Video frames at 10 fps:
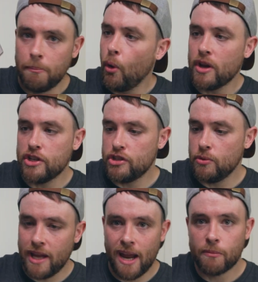point and
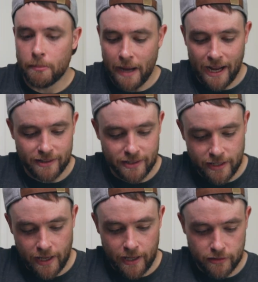shoot camera back in the day.